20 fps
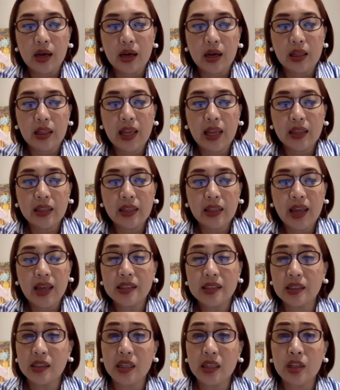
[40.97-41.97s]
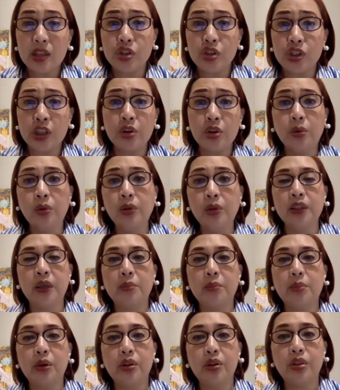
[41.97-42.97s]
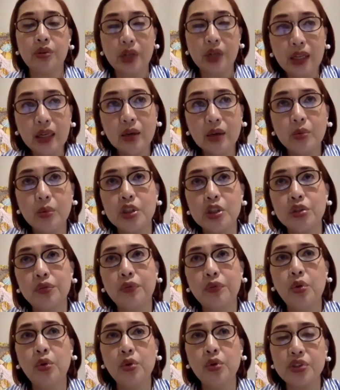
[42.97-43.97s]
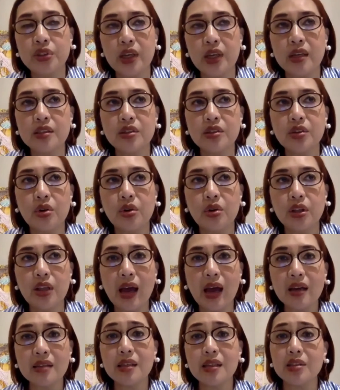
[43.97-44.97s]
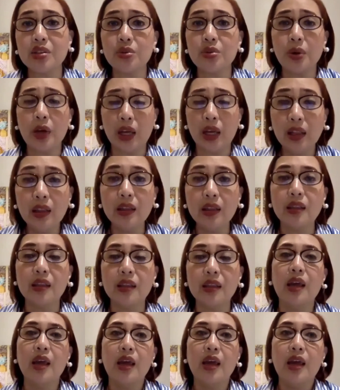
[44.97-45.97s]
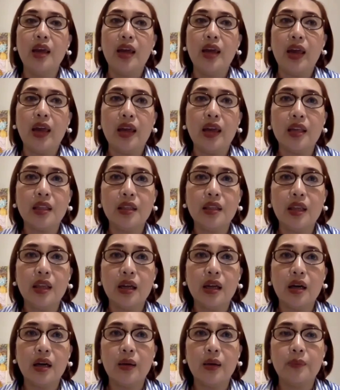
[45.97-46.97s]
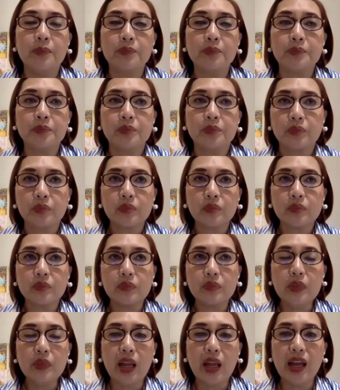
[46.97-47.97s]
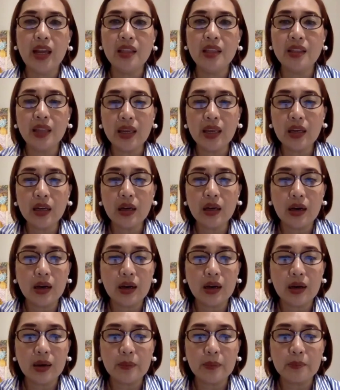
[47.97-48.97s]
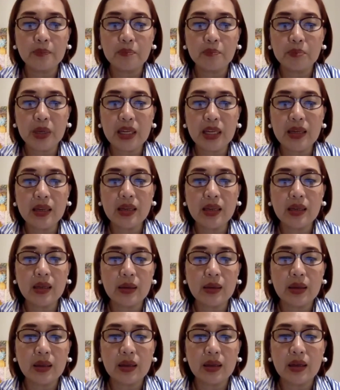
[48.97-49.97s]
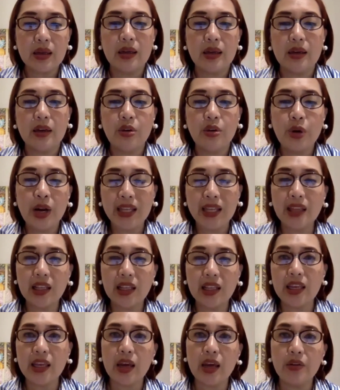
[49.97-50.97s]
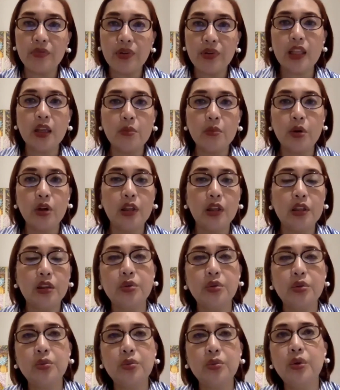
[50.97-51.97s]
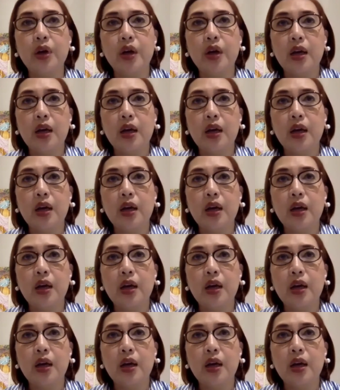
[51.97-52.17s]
like the SDG goal number 3, which focuses on access to health. And I think being readily available to